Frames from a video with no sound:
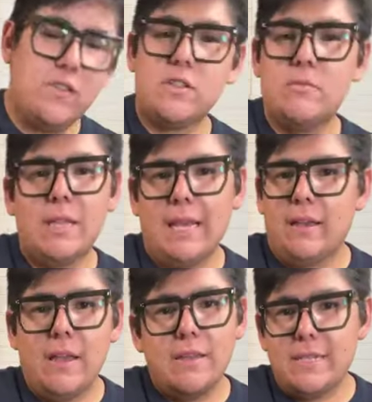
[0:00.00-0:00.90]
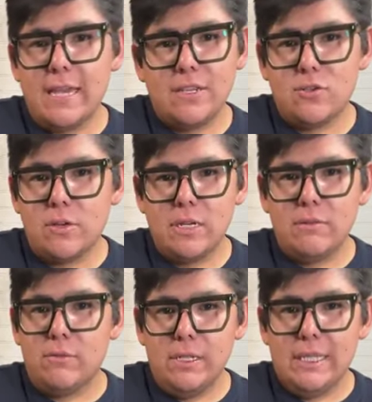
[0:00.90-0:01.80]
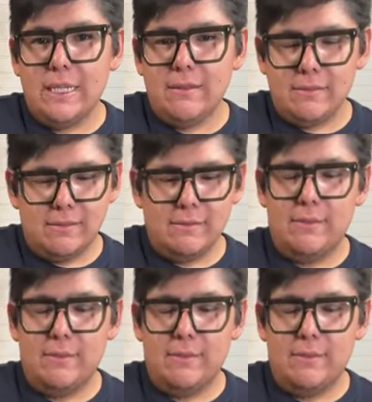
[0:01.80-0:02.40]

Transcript: Jennifer's gonna be like, dang it, Jordan, really?